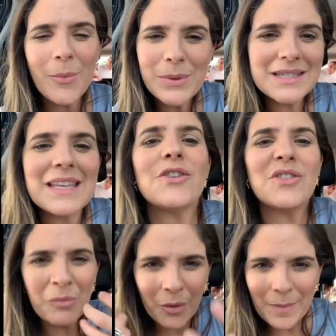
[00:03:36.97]
obviously
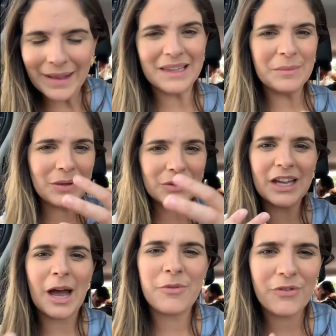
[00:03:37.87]
there's momentum
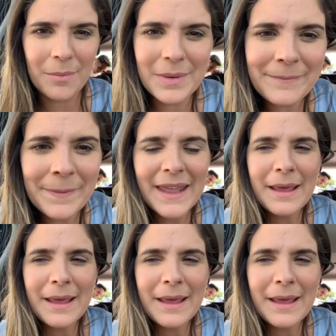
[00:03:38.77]
building up from it,